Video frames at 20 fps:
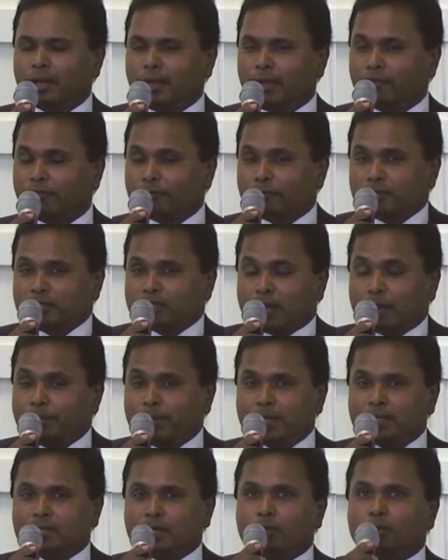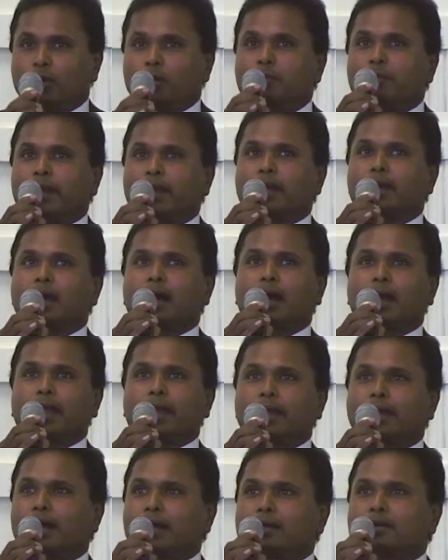If somebody said, oh my God,
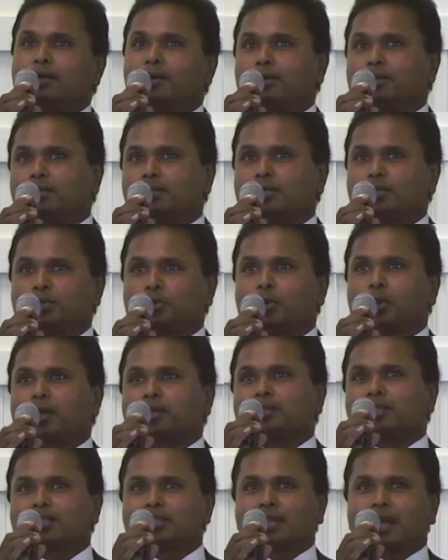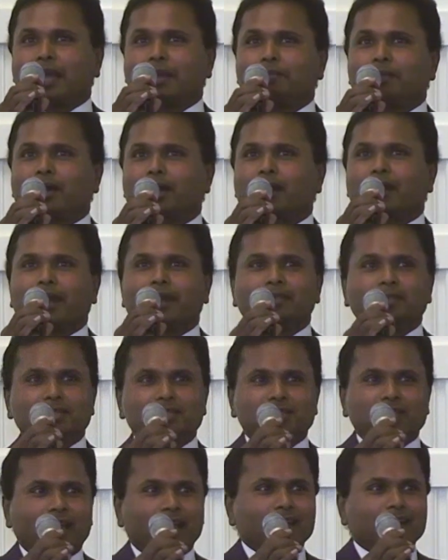I got to go to this work, this Kyyba guy, the
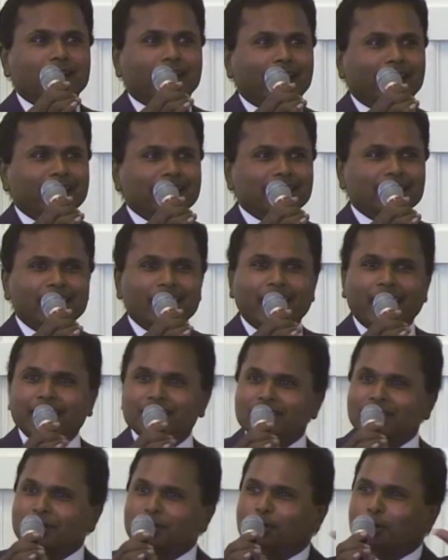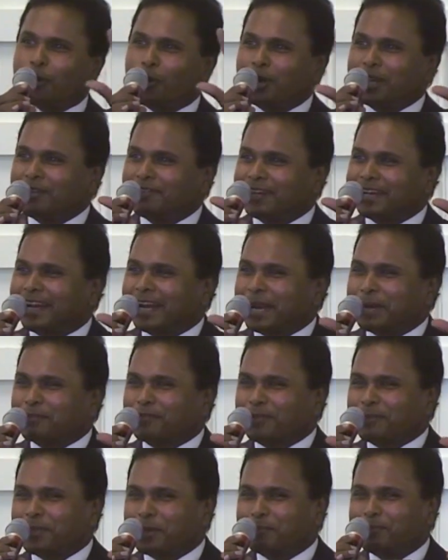Tel guy, I said, don't even get
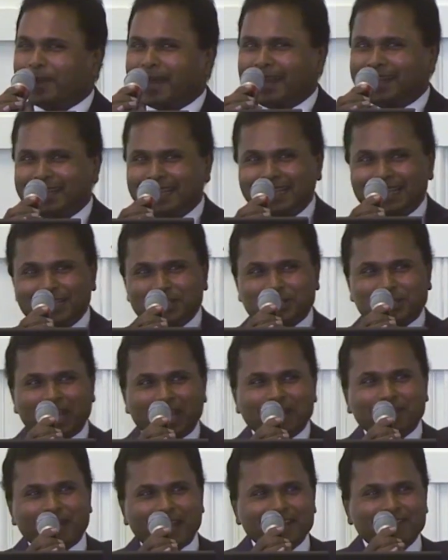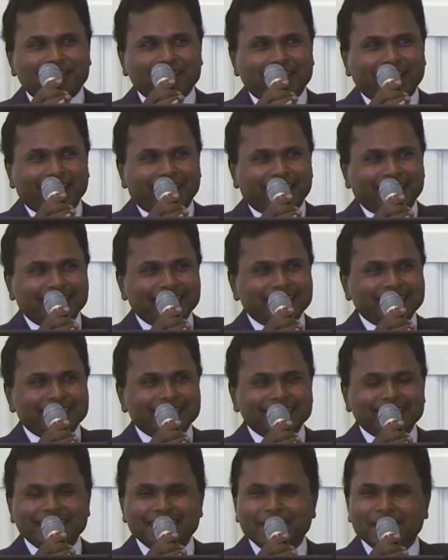up from the bed. Stay right there.
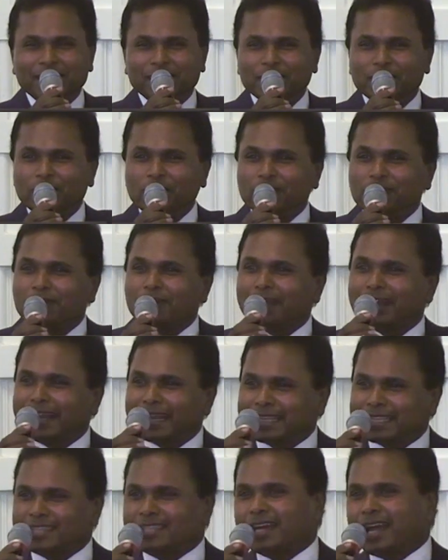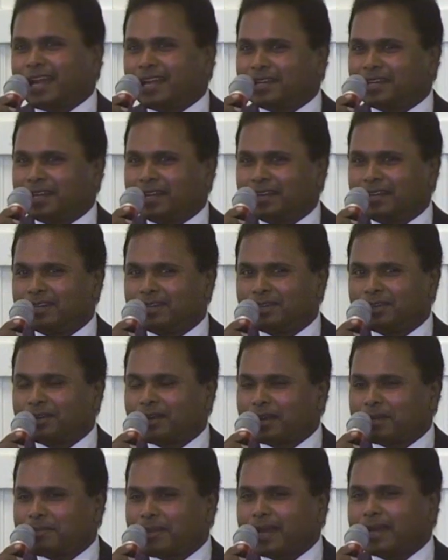If you are excited, you're
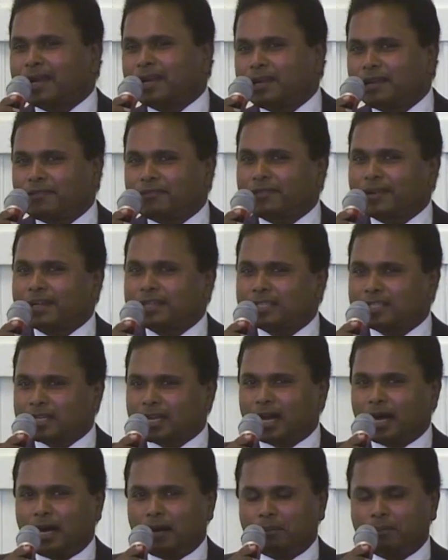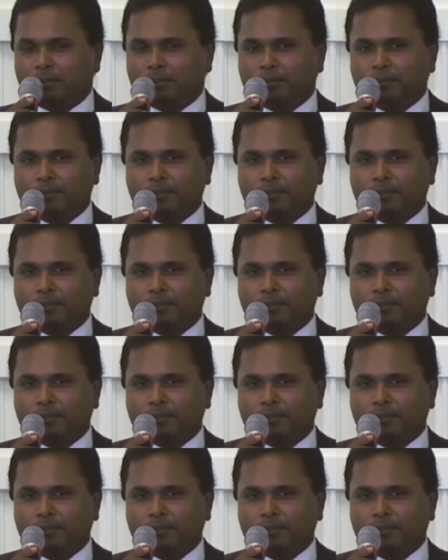going to make a difference, come.